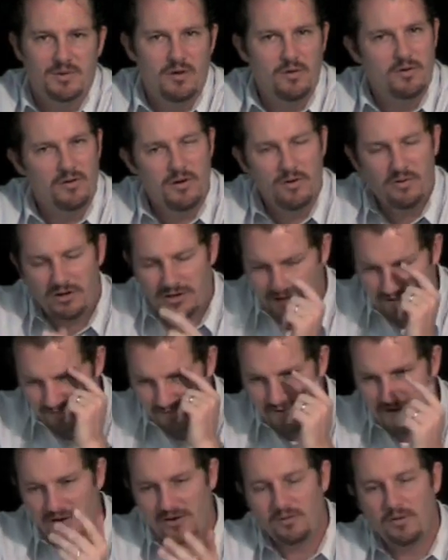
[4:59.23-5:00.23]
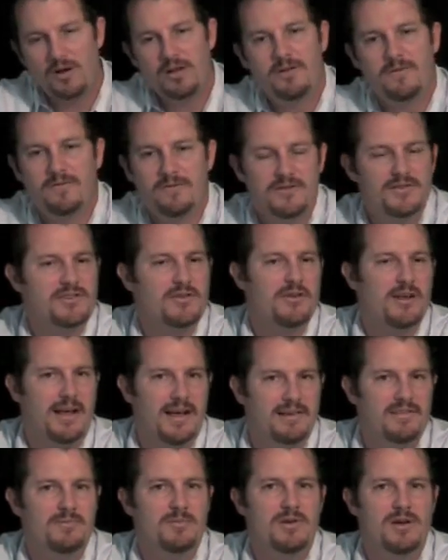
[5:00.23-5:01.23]
Oh, to configure well, to first go to
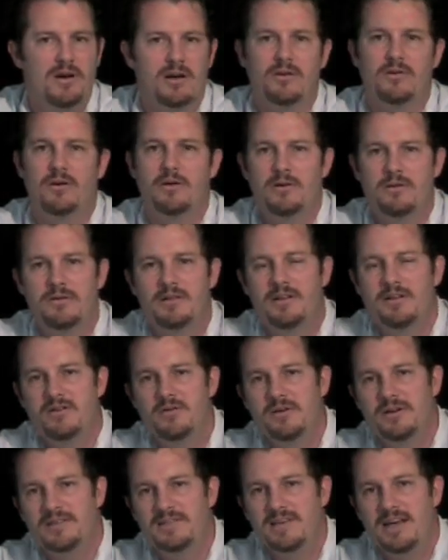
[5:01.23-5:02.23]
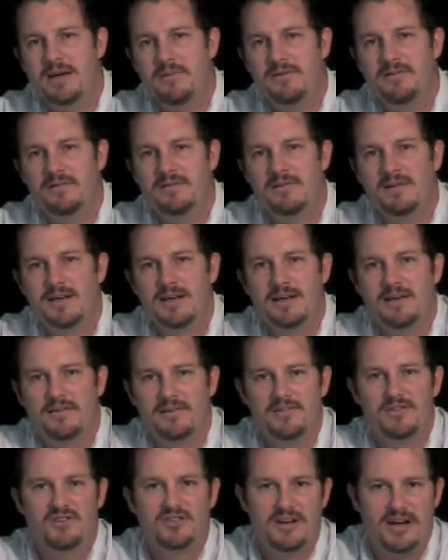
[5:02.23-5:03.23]
SPRO, and then you examine
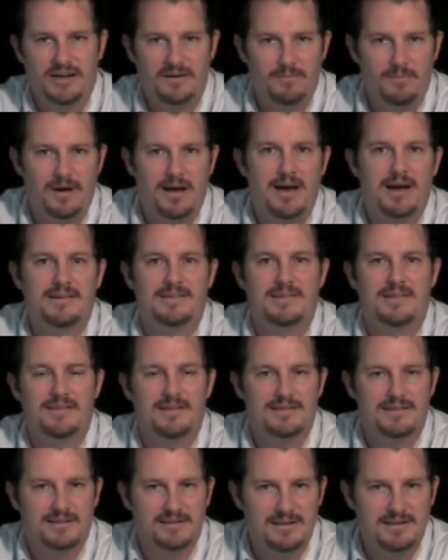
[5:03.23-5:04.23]
this checkbox and this